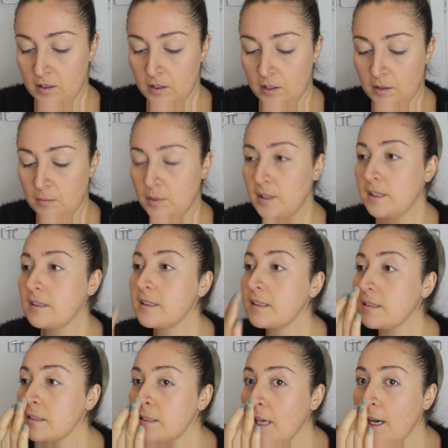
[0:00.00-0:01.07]
You can put a
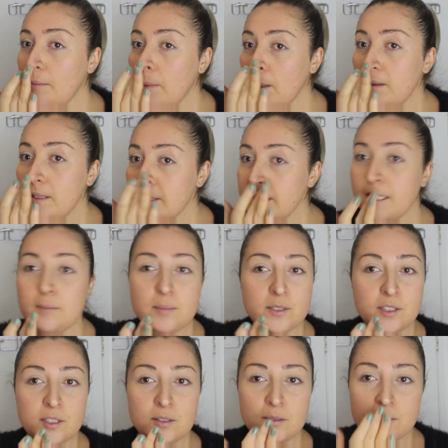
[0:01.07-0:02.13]
little dab on the tip
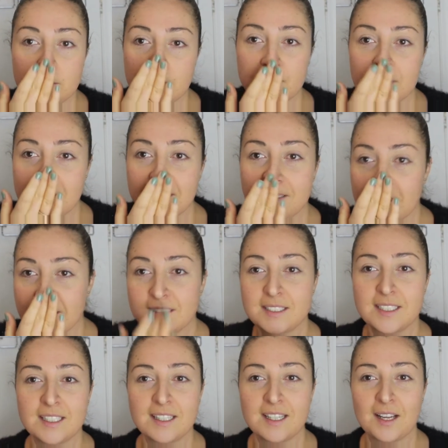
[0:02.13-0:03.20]
too.
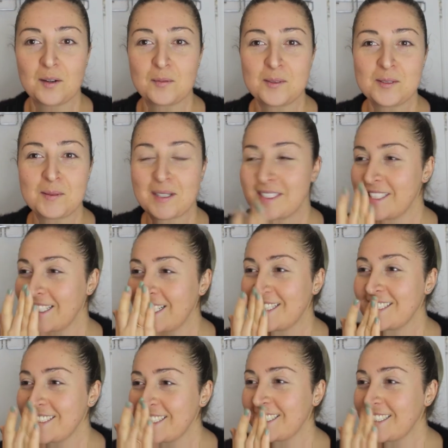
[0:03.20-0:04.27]
See, that almost makes an
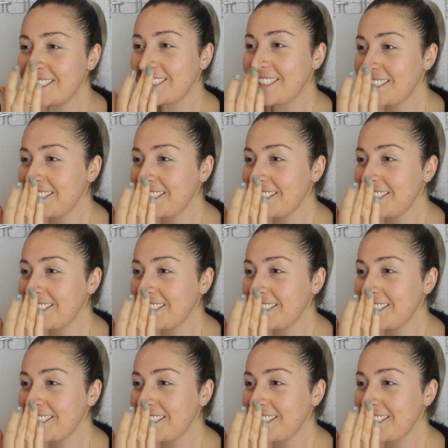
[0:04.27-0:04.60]
instant